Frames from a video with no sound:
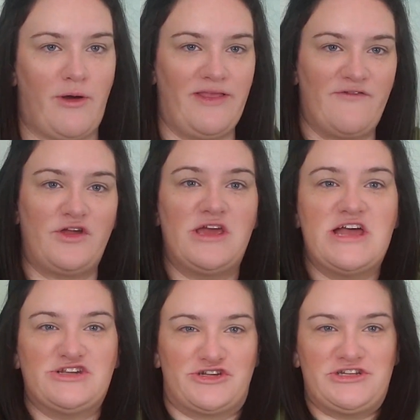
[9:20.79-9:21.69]
I love it.
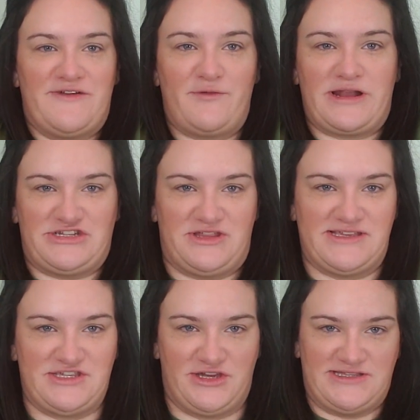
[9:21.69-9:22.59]
Don't you love it when I do
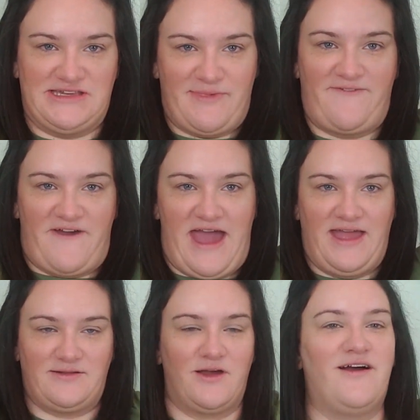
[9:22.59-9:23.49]
this and you can see my
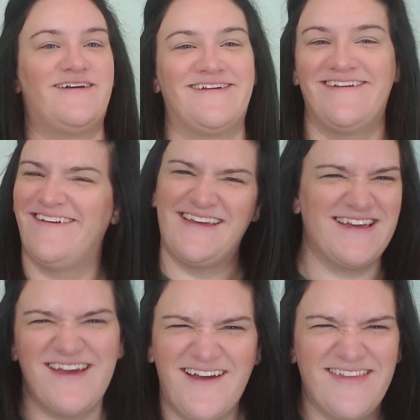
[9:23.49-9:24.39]
fat?
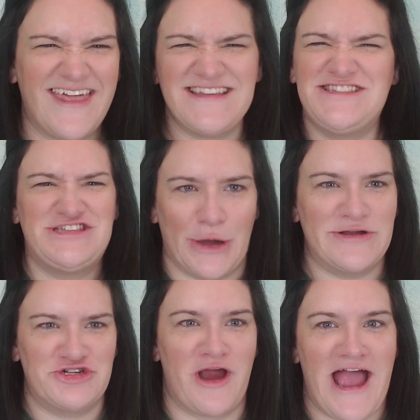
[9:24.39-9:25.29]
That is so
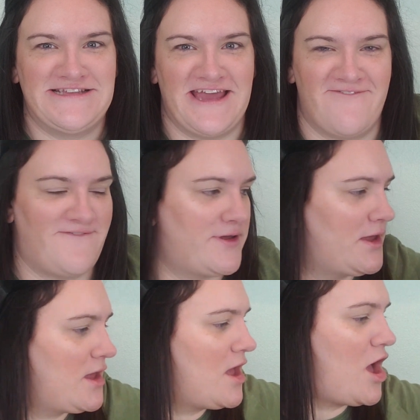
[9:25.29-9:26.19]
attractive.
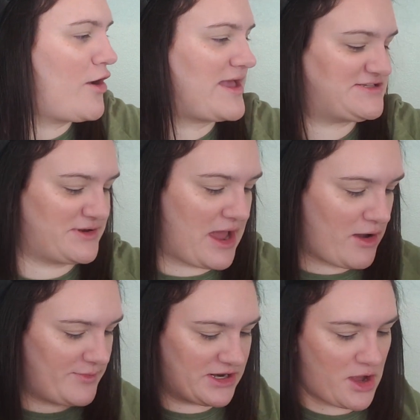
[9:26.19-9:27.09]
Okay, so now
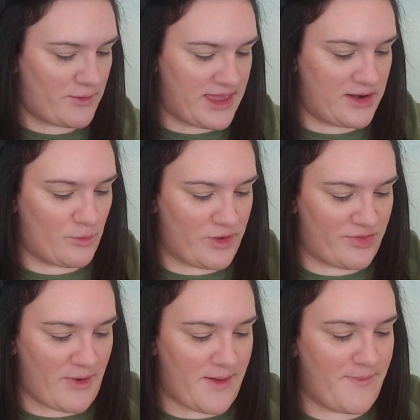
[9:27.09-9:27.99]
I'm going to go in with
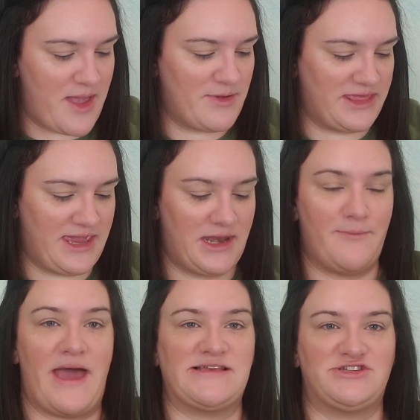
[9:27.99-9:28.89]
my Maybelline
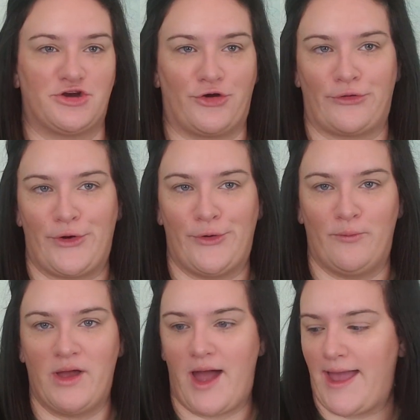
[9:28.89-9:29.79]
Master
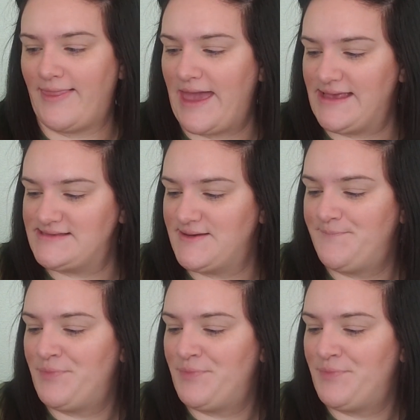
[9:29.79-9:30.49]
Chrome highlight.